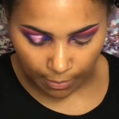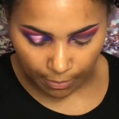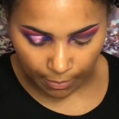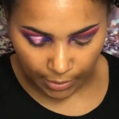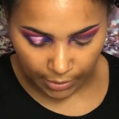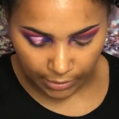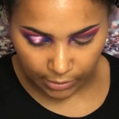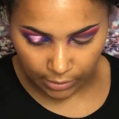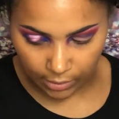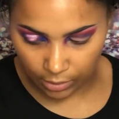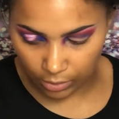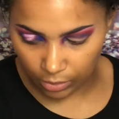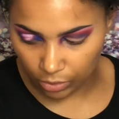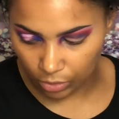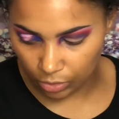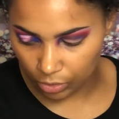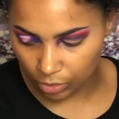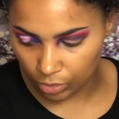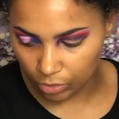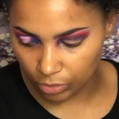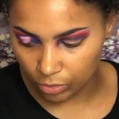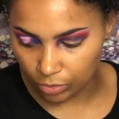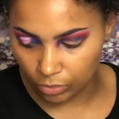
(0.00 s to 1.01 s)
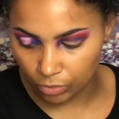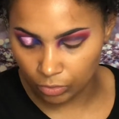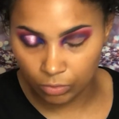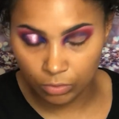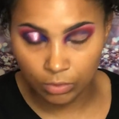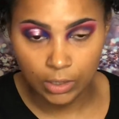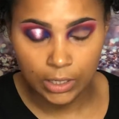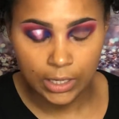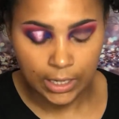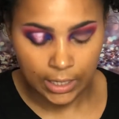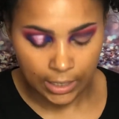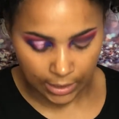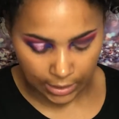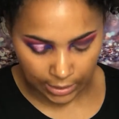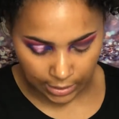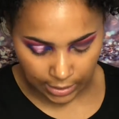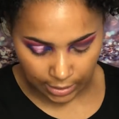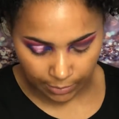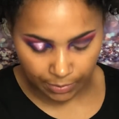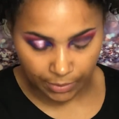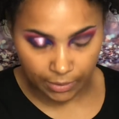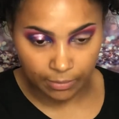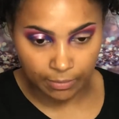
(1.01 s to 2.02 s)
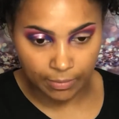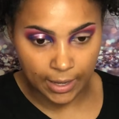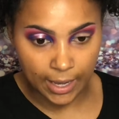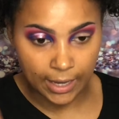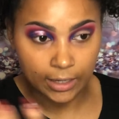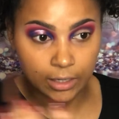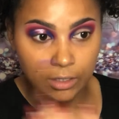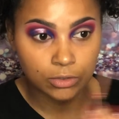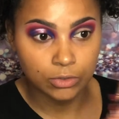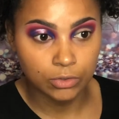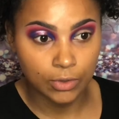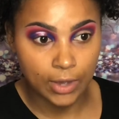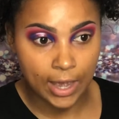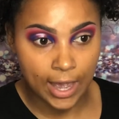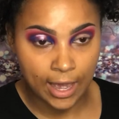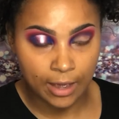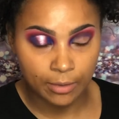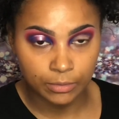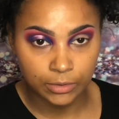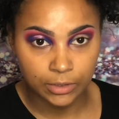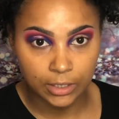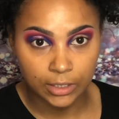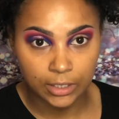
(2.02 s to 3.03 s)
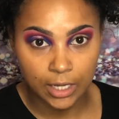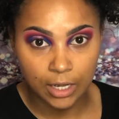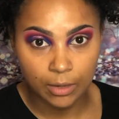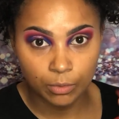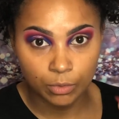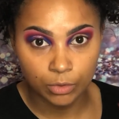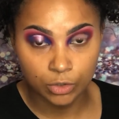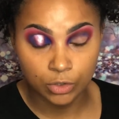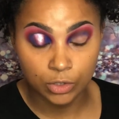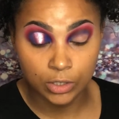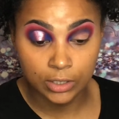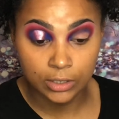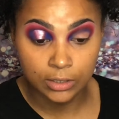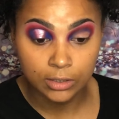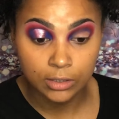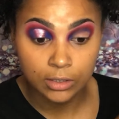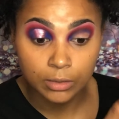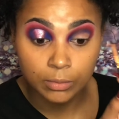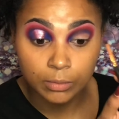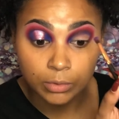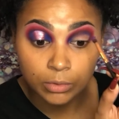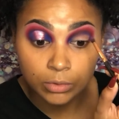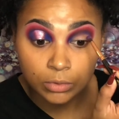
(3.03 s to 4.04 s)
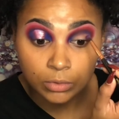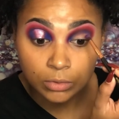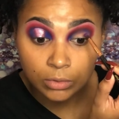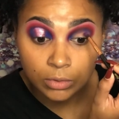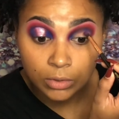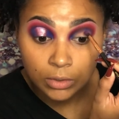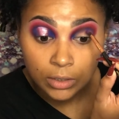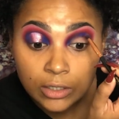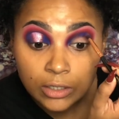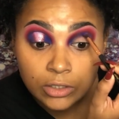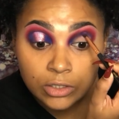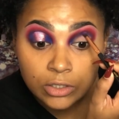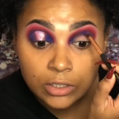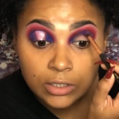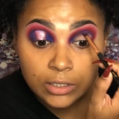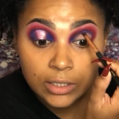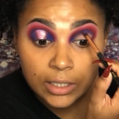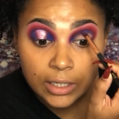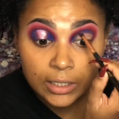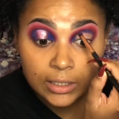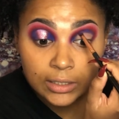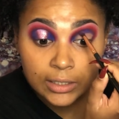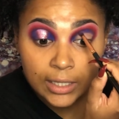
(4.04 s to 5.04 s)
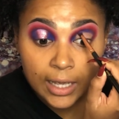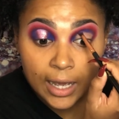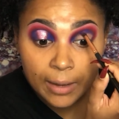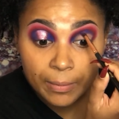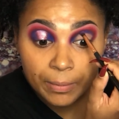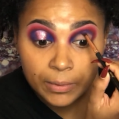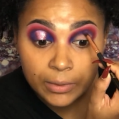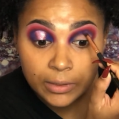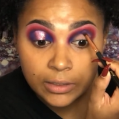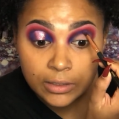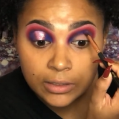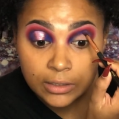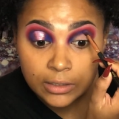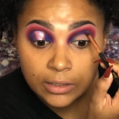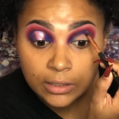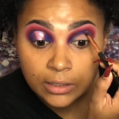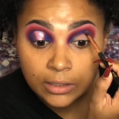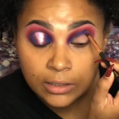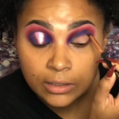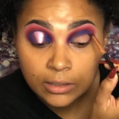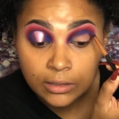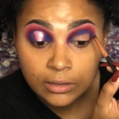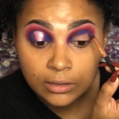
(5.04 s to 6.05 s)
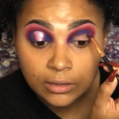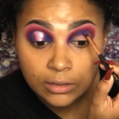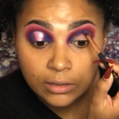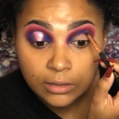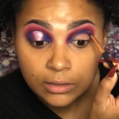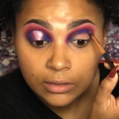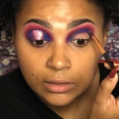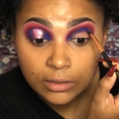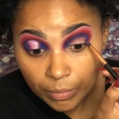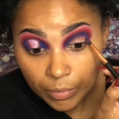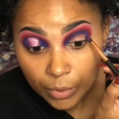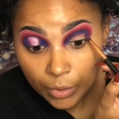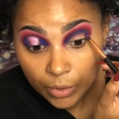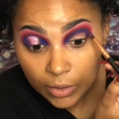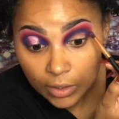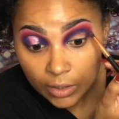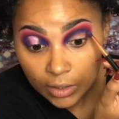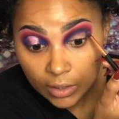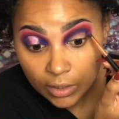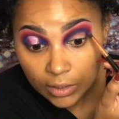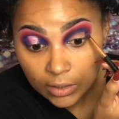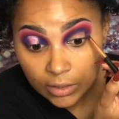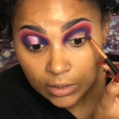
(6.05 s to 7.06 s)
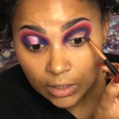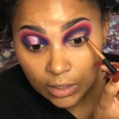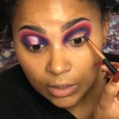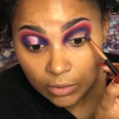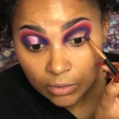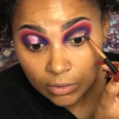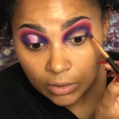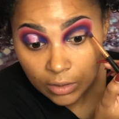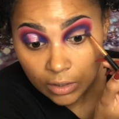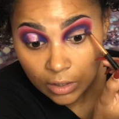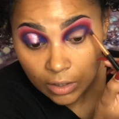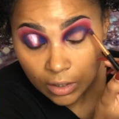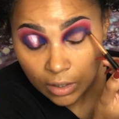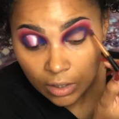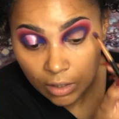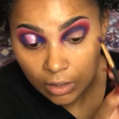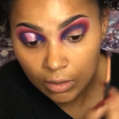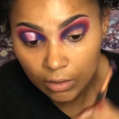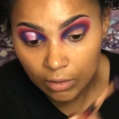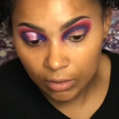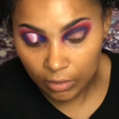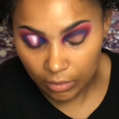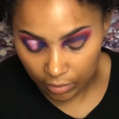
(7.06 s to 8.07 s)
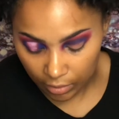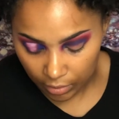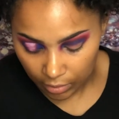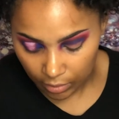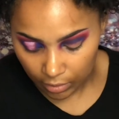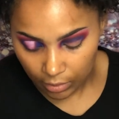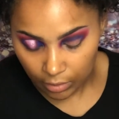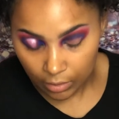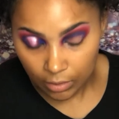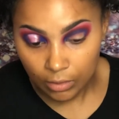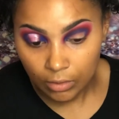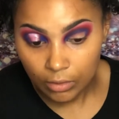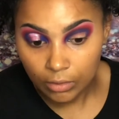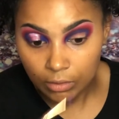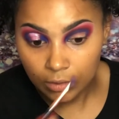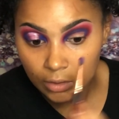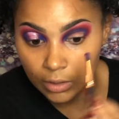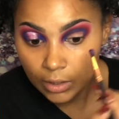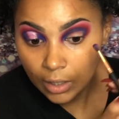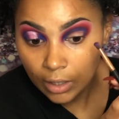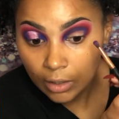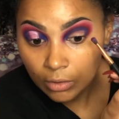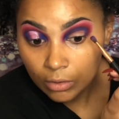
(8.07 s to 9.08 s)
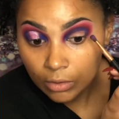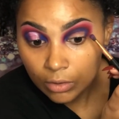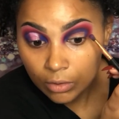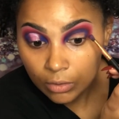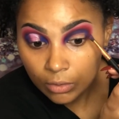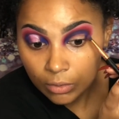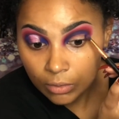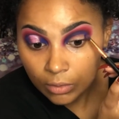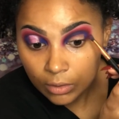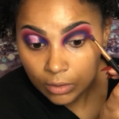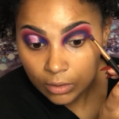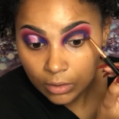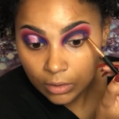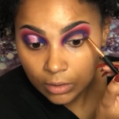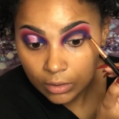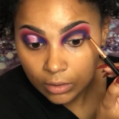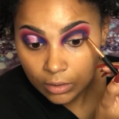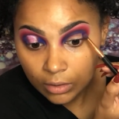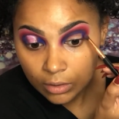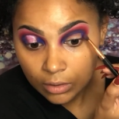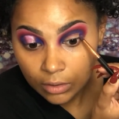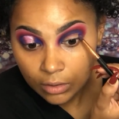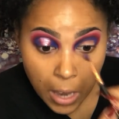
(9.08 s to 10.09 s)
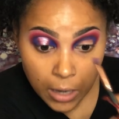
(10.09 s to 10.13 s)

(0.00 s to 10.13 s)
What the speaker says: Best thing you could do. Dipping back into Amsterdam, which is the blue, and just like tapping this in, putting it down here on the outer corner.